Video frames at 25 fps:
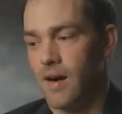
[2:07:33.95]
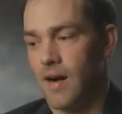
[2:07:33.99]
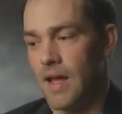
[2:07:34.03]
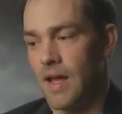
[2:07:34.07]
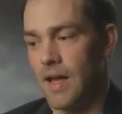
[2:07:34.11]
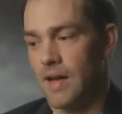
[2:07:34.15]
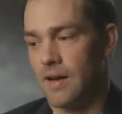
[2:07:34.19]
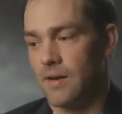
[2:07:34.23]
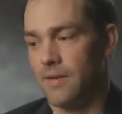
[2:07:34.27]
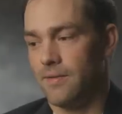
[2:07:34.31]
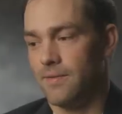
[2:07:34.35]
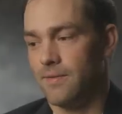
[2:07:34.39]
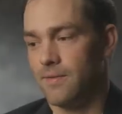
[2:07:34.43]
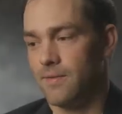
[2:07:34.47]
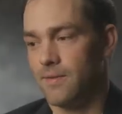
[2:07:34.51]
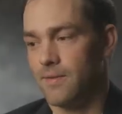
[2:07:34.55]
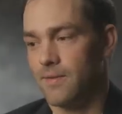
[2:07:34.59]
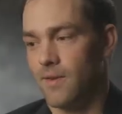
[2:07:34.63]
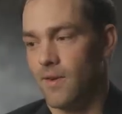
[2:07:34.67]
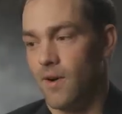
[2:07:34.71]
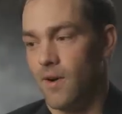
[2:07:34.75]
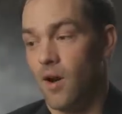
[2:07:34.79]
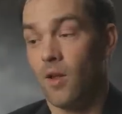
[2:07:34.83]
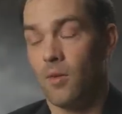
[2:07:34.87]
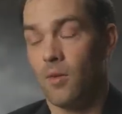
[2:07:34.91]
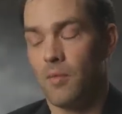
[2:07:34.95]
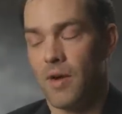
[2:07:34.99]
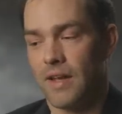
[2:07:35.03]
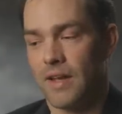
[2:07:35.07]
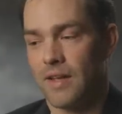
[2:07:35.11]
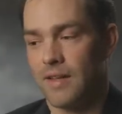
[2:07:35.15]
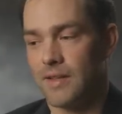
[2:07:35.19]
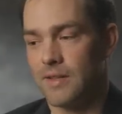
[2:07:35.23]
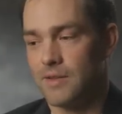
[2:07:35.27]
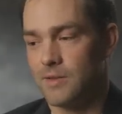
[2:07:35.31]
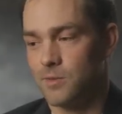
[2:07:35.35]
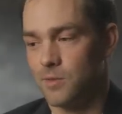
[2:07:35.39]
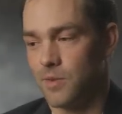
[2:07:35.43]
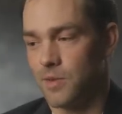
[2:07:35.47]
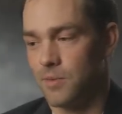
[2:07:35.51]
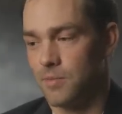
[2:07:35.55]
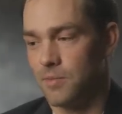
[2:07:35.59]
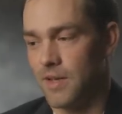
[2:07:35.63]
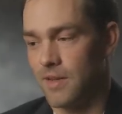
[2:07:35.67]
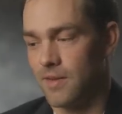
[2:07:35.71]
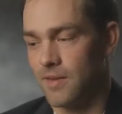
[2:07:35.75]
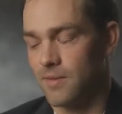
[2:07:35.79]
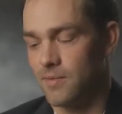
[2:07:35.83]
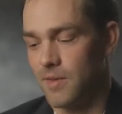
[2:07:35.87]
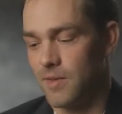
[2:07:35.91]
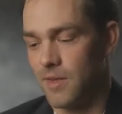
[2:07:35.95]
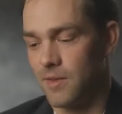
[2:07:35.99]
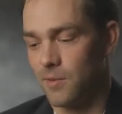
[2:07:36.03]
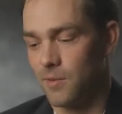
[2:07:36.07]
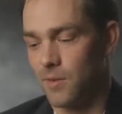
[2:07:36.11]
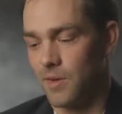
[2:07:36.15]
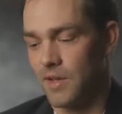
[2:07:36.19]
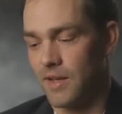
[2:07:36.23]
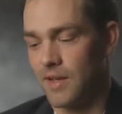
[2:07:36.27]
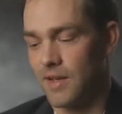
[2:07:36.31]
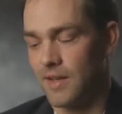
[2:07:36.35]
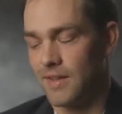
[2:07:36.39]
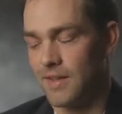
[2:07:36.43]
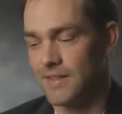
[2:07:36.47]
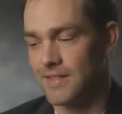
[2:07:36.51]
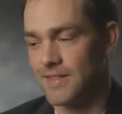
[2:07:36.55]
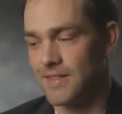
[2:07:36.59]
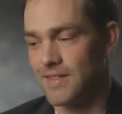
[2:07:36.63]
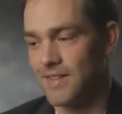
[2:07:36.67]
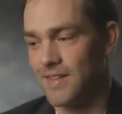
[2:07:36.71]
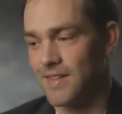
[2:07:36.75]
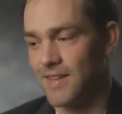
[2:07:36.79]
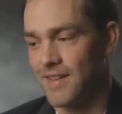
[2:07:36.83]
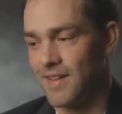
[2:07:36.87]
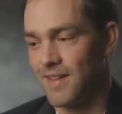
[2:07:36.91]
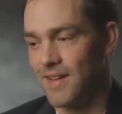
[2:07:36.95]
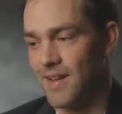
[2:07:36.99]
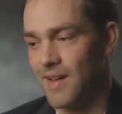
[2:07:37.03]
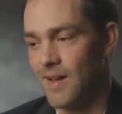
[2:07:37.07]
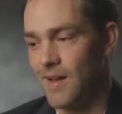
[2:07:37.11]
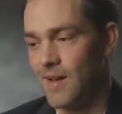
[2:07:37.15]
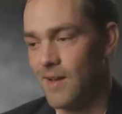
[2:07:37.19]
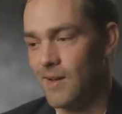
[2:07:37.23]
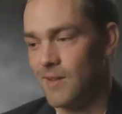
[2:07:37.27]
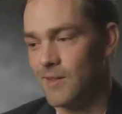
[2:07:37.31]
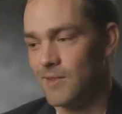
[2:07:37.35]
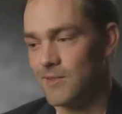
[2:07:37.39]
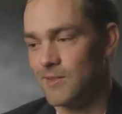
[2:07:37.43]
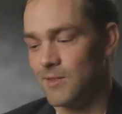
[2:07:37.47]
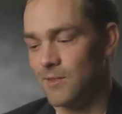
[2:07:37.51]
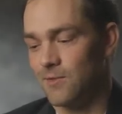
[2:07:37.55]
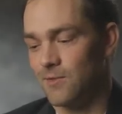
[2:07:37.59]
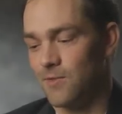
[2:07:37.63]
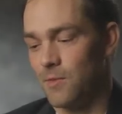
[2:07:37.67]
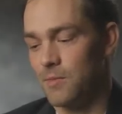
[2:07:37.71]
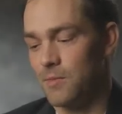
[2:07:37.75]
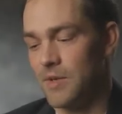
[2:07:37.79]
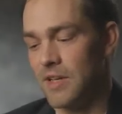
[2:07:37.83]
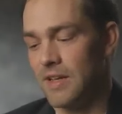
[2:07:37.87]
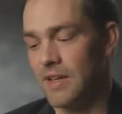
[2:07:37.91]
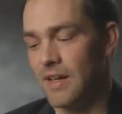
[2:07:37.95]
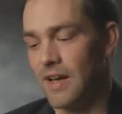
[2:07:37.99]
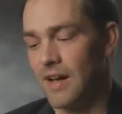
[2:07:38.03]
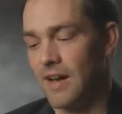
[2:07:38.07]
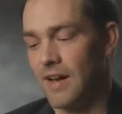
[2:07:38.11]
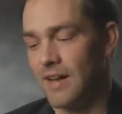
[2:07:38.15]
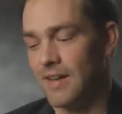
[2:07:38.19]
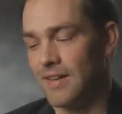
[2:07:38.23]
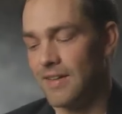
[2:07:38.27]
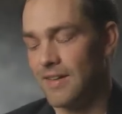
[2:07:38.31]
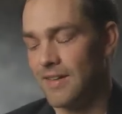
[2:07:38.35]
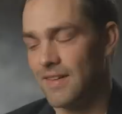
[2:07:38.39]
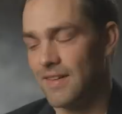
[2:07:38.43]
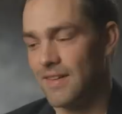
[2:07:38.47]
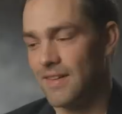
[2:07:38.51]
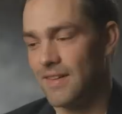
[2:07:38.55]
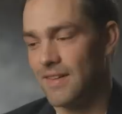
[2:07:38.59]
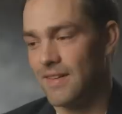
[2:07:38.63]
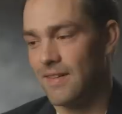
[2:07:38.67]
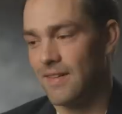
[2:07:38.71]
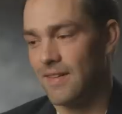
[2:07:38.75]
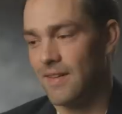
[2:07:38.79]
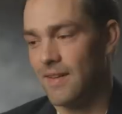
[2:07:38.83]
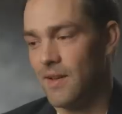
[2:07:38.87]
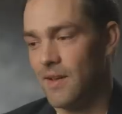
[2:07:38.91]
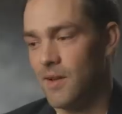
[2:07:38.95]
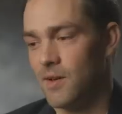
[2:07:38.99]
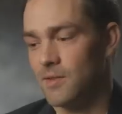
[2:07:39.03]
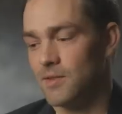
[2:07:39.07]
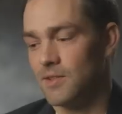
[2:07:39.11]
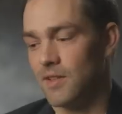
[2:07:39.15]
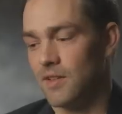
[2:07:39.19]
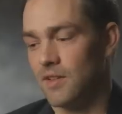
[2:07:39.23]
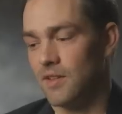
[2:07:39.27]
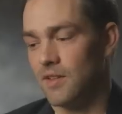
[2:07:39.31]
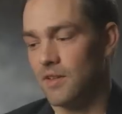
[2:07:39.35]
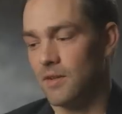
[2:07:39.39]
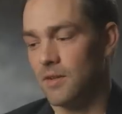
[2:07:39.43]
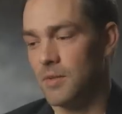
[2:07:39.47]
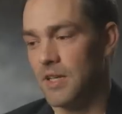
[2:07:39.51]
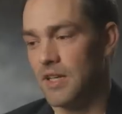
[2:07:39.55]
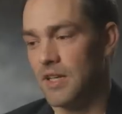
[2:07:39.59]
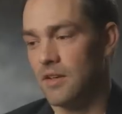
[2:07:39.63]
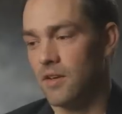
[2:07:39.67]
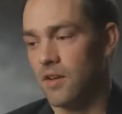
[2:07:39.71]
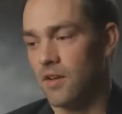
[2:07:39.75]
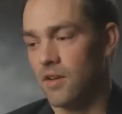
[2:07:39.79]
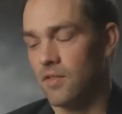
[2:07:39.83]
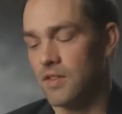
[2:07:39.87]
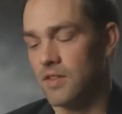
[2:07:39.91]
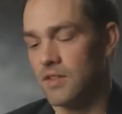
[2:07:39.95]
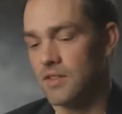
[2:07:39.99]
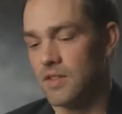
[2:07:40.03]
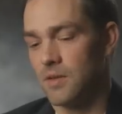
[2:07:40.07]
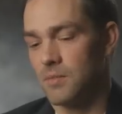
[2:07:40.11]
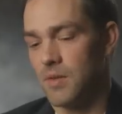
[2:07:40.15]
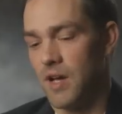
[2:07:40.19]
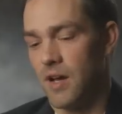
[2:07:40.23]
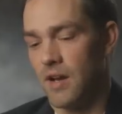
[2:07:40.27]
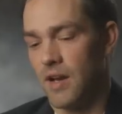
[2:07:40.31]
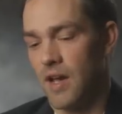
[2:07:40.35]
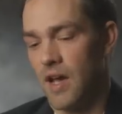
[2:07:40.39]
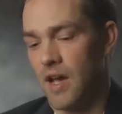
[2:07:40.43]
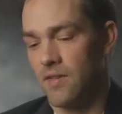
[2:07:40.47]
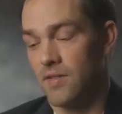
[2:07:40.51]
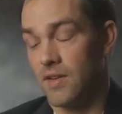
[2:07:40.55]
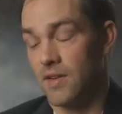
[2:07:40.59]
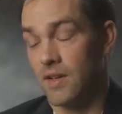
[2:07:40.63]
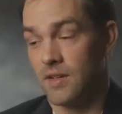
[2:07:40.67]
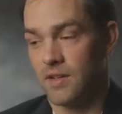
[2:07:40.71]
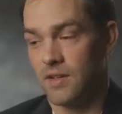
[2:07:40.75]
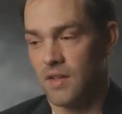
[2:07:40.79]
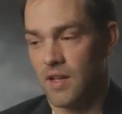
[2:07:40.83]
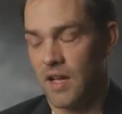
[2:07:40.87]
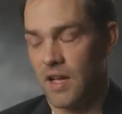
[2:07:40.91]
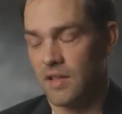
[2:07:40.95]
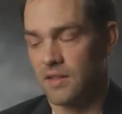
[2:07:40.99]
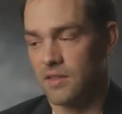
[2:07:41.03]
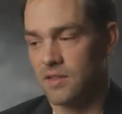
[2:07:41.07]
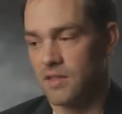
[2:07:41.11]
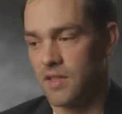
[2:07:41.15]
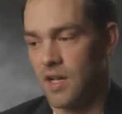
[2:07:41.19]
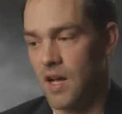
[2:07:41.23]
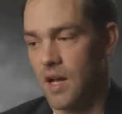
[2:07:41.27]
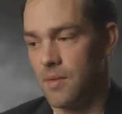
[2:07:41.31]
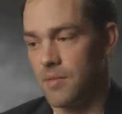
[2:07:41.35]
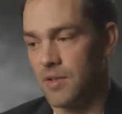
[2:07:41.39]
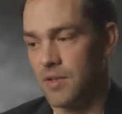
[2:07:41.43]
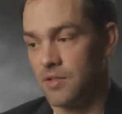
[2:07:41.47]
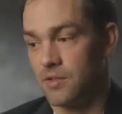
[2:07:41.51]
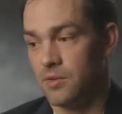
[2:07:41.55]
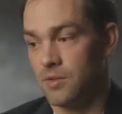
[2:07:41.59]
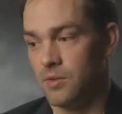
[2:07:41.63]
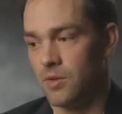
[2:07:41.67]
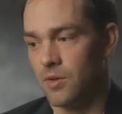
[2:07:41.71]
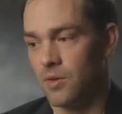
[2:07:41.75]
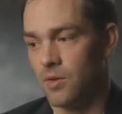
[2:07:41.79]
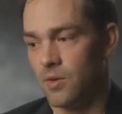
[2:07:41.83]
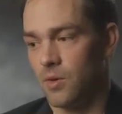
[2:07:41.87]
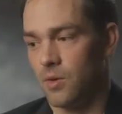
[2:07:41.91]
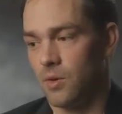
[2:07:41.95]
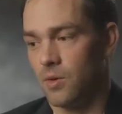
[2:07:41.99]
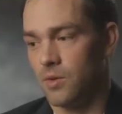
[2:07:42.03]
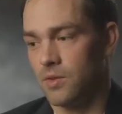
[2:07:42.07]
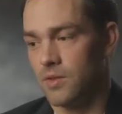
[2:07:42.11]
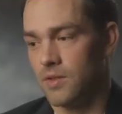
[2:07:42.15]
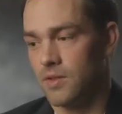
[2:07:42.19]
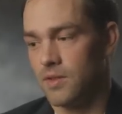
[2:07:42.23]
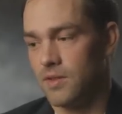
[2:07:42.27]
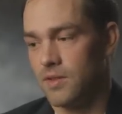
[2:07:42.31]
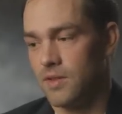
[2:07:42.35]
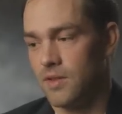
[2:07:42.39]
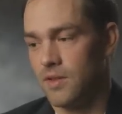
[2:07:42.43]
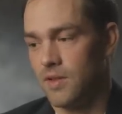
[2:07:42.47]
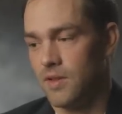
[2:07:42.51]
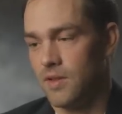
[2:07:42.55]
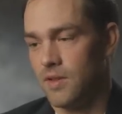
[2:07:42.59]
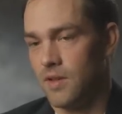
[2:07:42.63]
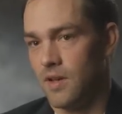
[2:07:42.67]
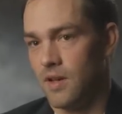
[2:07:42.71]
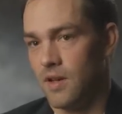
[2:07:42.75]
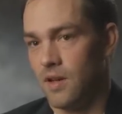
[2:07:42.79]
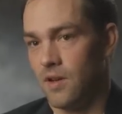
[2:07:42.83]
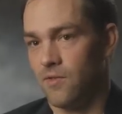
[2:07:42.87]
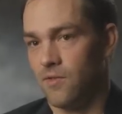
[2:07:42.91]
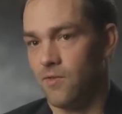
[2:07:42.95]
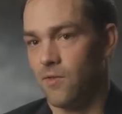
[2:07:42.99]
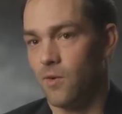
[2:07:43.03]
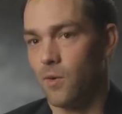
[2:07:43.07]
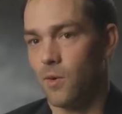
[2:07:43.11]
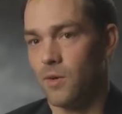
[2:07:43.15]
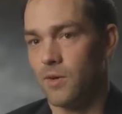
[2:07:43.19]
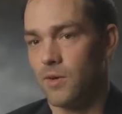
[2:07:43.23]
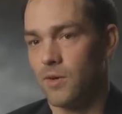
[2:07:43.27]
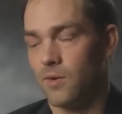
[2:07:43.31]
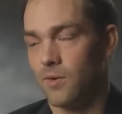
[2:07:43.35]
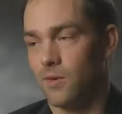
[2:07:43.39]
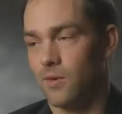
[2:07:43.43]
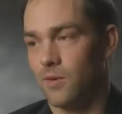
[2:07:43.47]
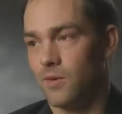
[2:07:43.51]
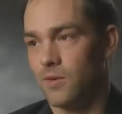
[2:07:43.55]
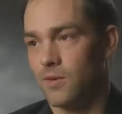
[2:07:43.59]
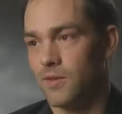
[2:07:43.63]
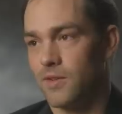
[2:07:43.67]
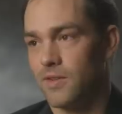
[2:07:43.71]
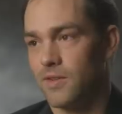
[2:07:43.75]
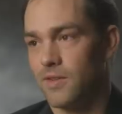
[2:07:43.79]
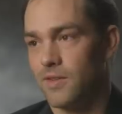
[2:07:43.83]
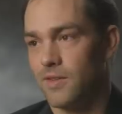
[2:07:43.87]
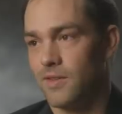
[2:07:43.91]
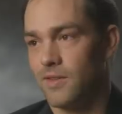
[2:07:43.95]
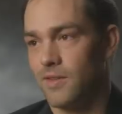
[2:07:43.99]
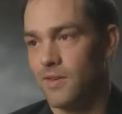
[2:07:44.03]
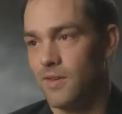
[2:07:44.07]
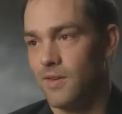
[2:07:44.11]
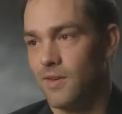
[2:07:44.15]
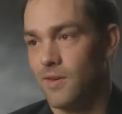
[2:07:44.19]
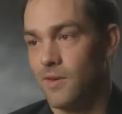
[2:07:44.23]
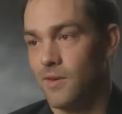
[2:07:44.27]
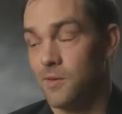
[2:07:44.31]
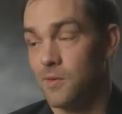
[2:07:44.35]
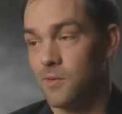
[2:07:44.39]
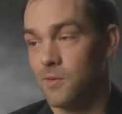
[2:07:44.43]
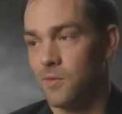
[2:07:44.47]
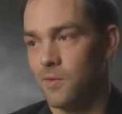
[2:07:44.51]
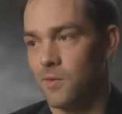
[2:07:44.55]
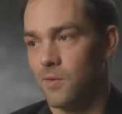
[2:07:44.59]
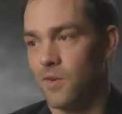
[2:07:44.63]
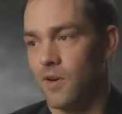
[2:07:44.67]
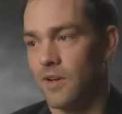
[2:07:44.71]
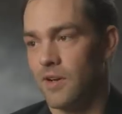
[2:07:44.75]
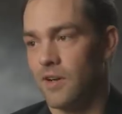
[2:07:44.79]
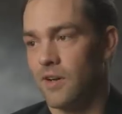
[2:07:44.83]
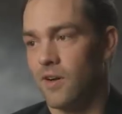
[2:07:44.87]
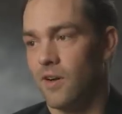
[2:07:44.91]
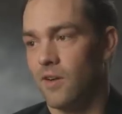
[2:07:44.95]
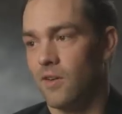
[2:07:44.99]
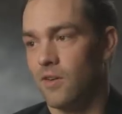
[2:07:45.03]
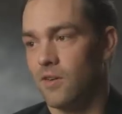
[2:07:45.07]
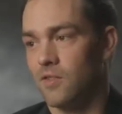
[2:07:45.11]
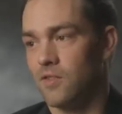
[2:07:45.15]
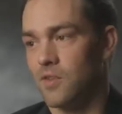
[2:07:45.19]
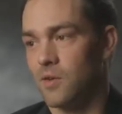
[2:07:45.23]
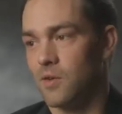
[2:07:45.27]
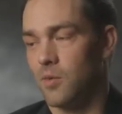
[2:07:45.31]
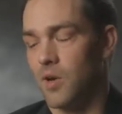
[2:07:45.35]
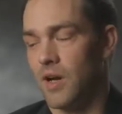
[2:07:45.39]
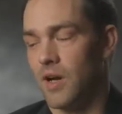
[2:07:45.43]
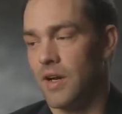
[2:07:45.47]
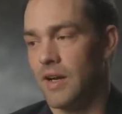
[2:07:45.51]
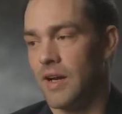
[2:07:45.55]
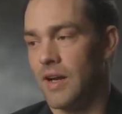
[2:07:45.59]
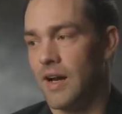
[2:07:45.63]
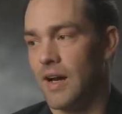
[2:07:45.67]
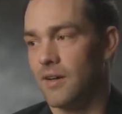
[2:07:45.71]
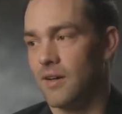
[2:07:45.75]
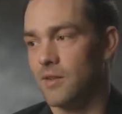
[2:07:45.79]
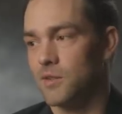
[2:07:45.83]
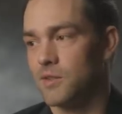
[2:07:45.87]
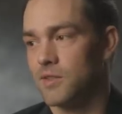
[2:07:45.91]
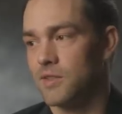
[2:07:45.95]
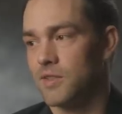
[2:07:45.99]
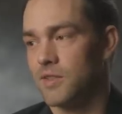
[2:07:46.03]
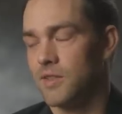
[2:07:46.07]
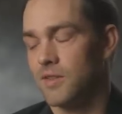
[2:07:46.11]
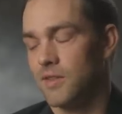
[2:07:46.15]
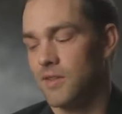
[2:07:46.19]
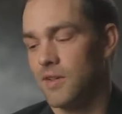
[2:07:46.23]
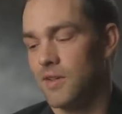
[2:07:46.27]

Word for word: I had all of my kids with me, my 3 kids. So for me, I was a little bit nervous about having, at the time, a 2-year-old and a 4-year-old running all over the White House.